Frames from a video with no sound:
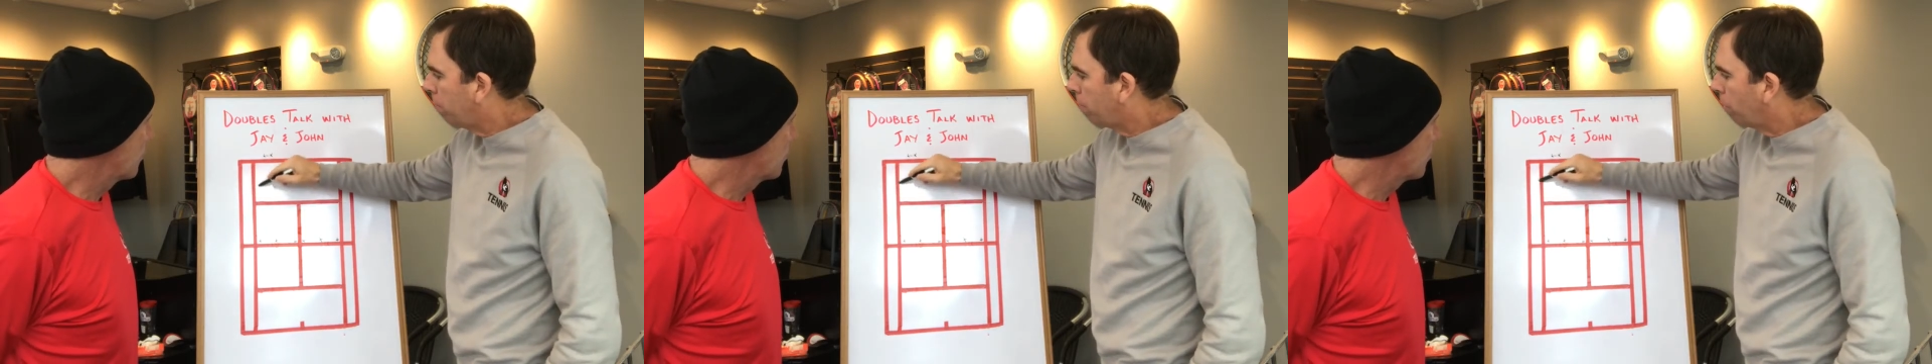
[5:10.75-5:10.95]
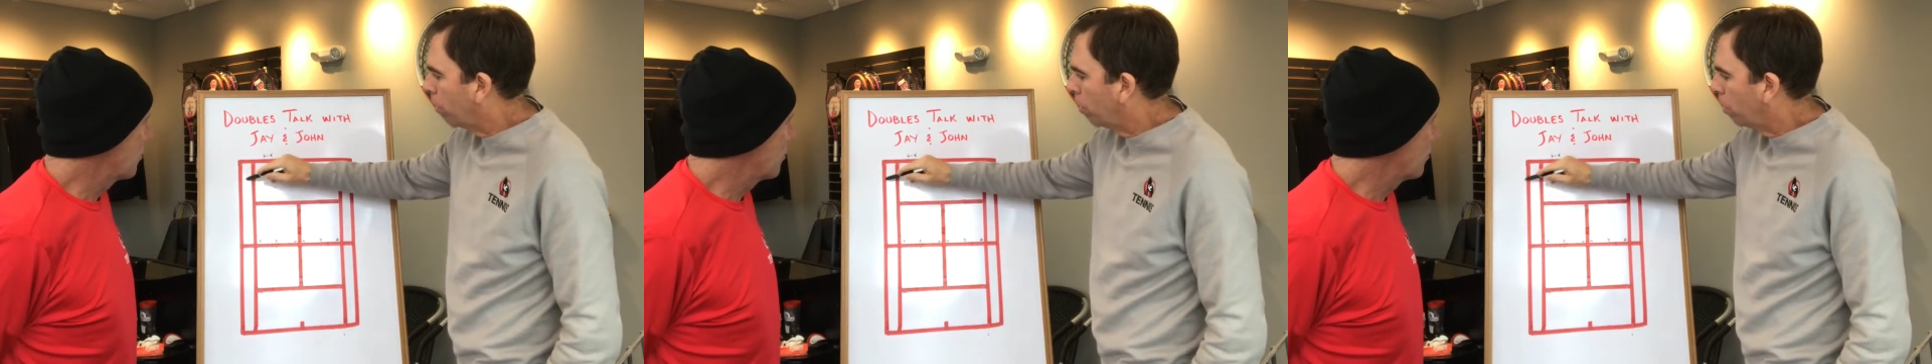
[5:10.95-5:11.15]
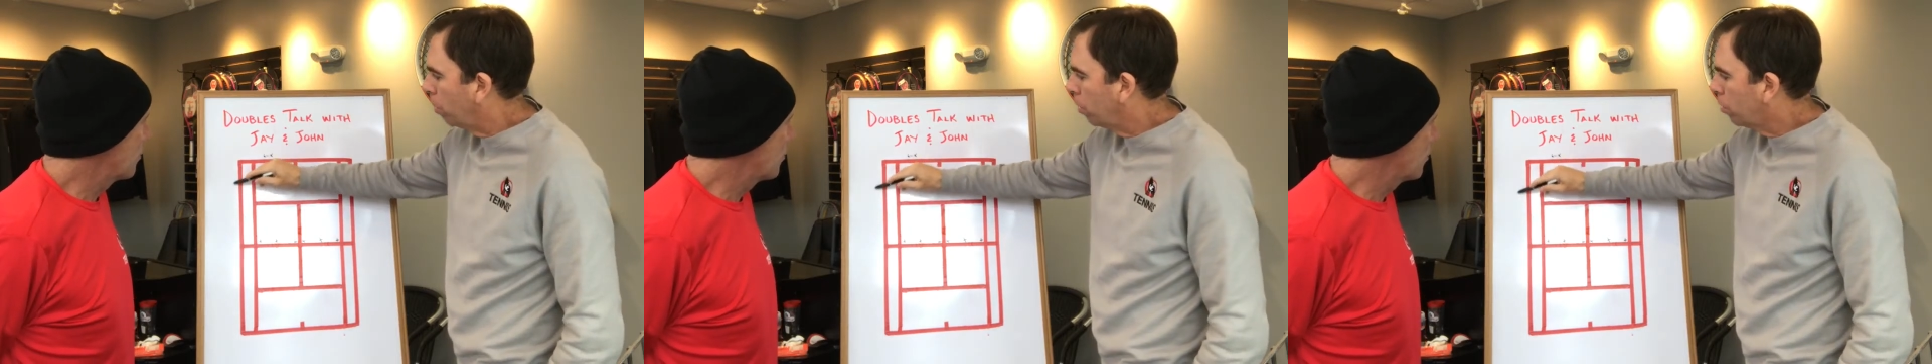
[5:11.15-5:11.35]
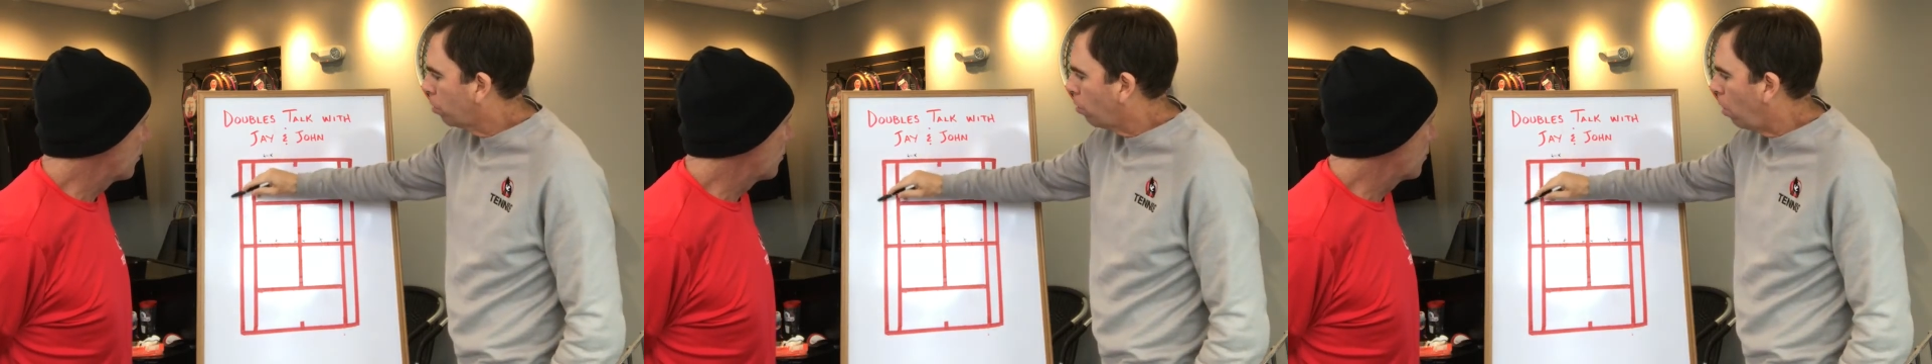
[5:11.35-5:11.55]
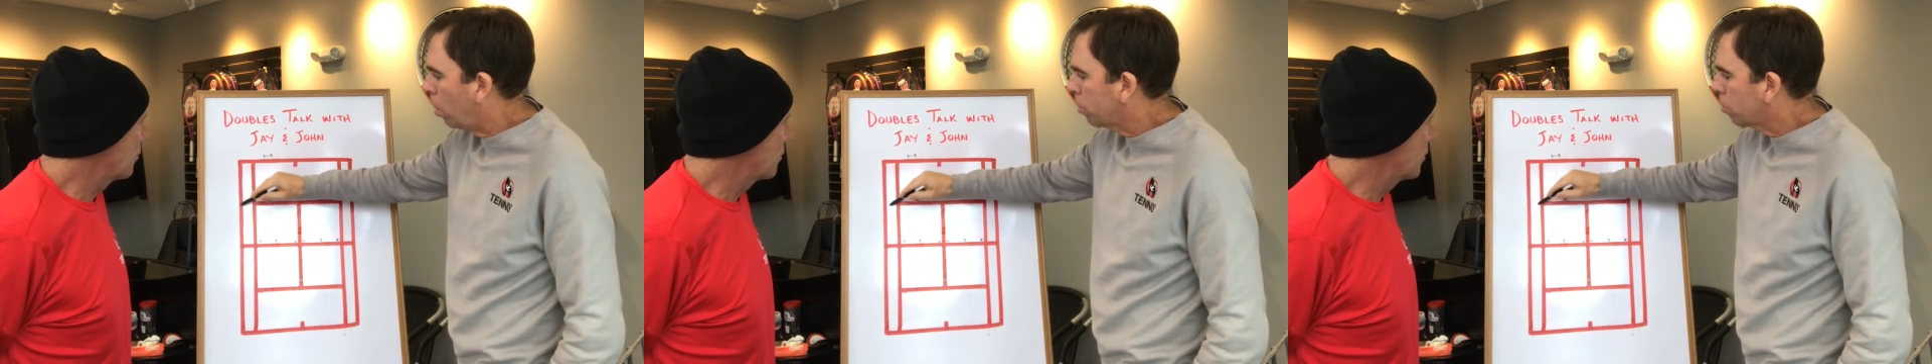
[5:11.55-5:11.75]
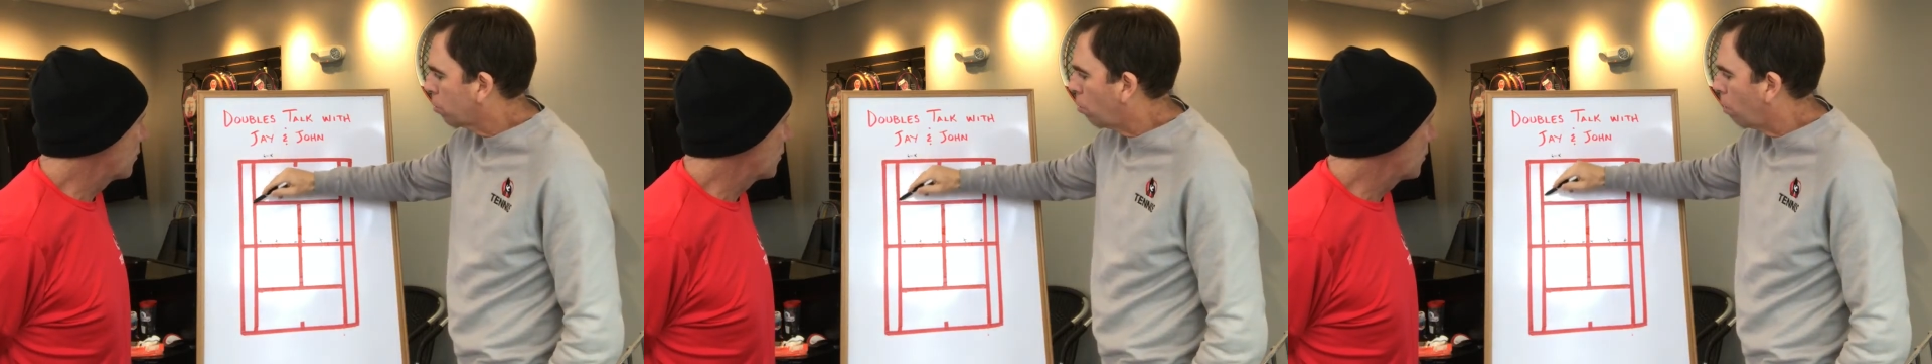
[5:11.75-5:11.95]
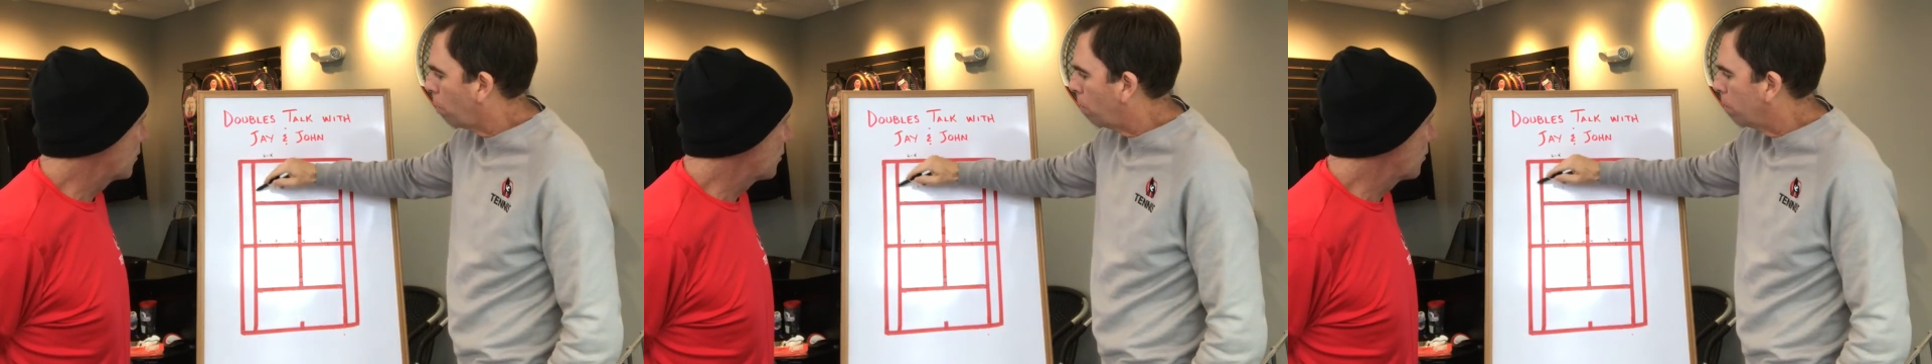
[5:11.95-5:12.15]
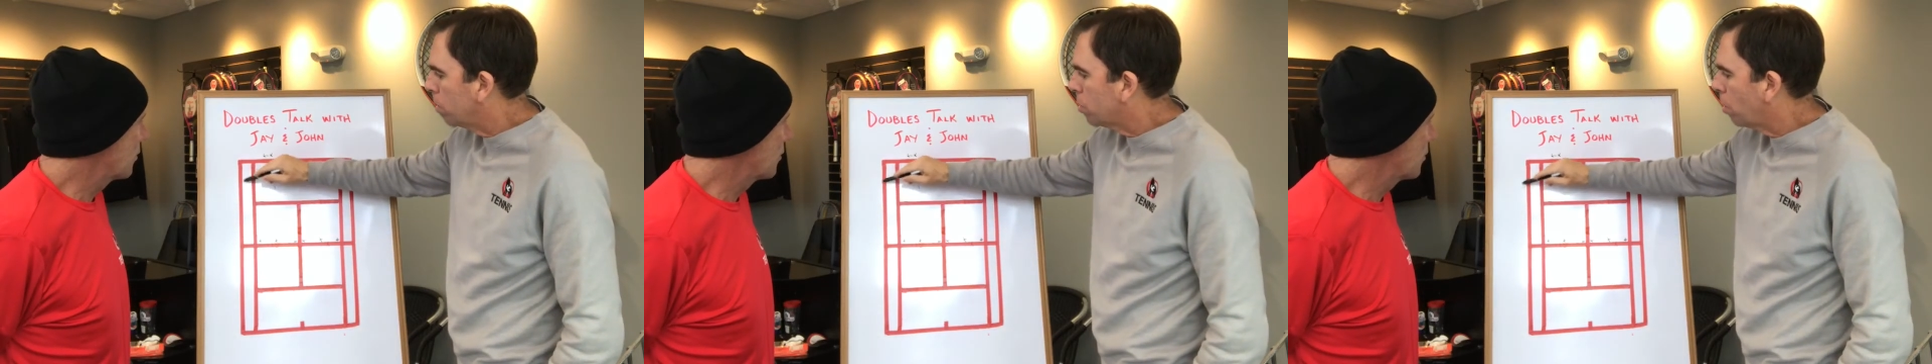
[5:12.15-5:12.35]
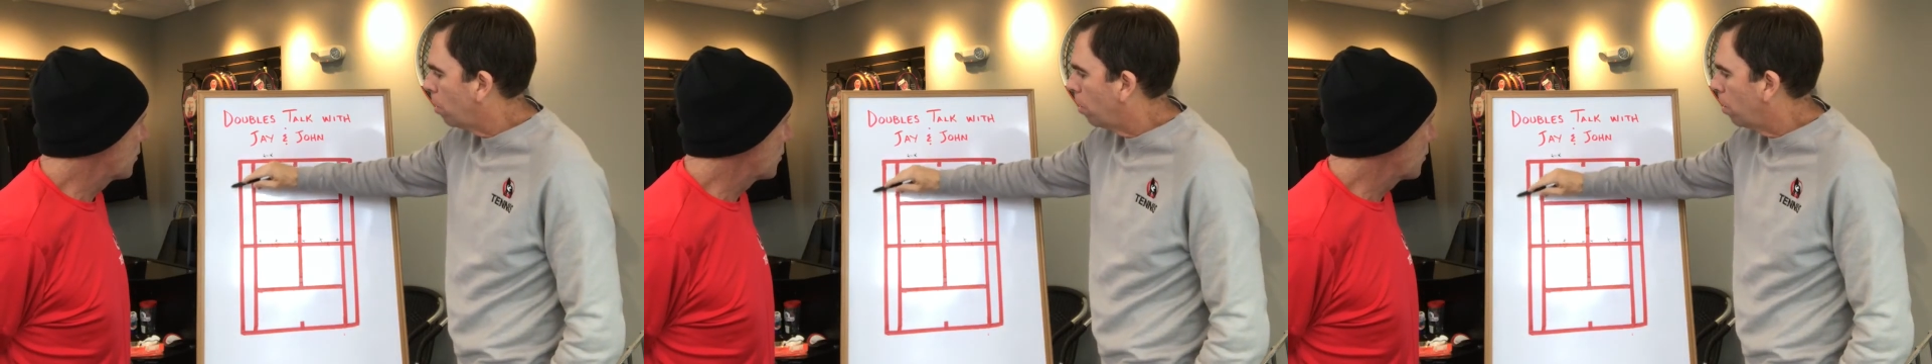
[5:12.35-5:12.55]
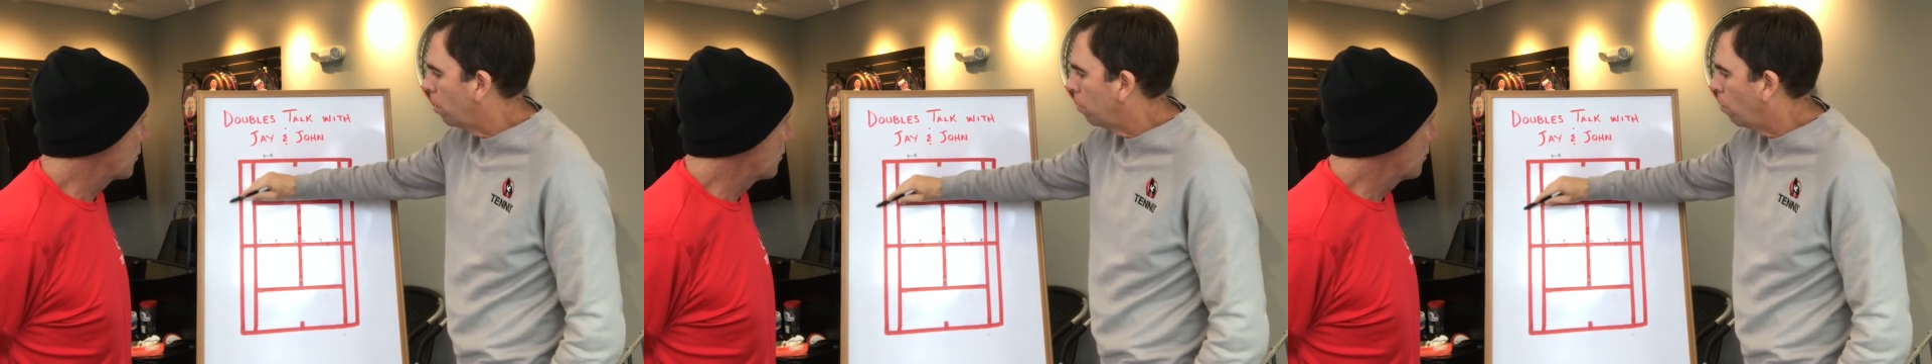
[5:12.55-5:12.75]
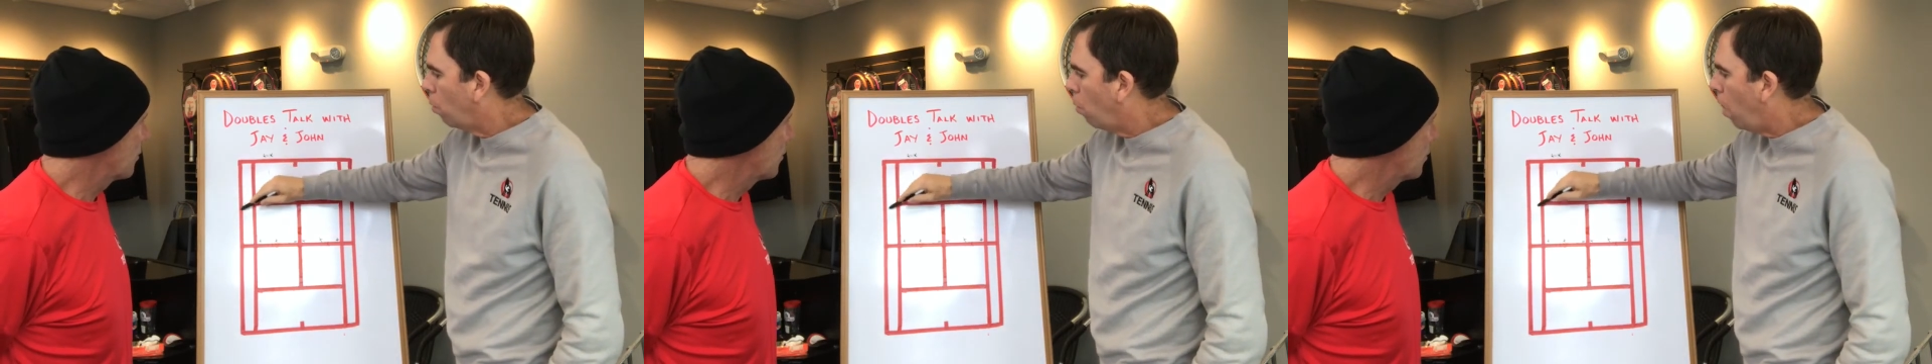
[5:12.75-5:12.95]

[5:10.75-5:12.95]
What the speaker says: for a good cross-court return